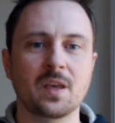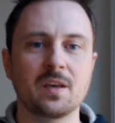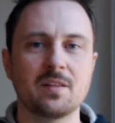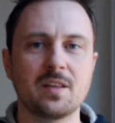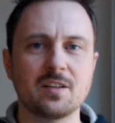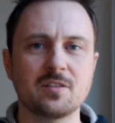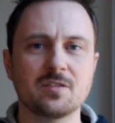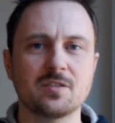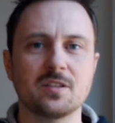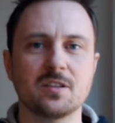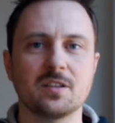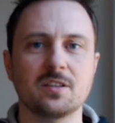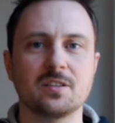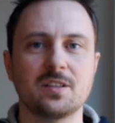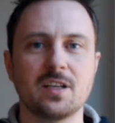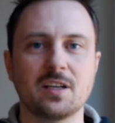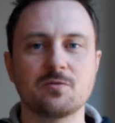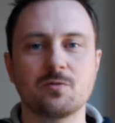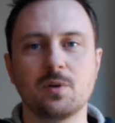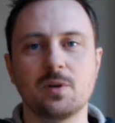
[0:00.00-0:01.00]
That's
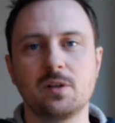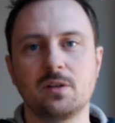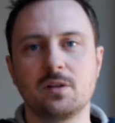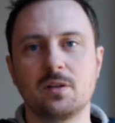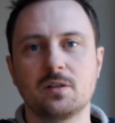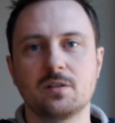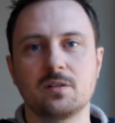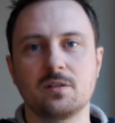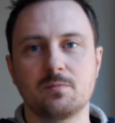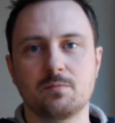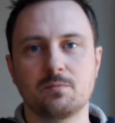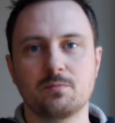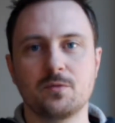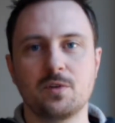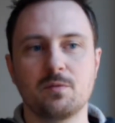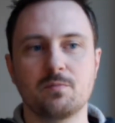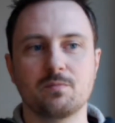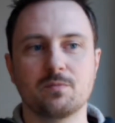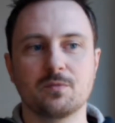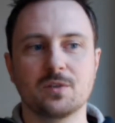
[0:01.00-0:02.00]
really
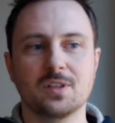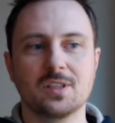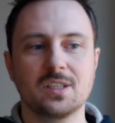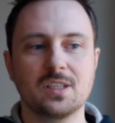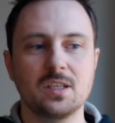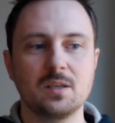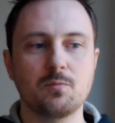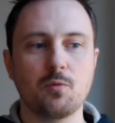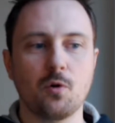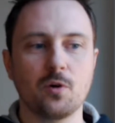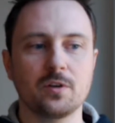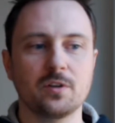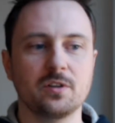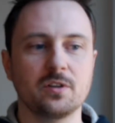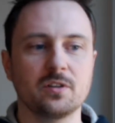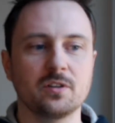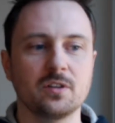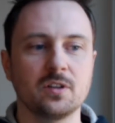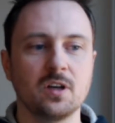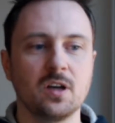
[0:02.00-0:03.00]
the key point
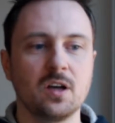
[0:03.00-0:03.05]
here.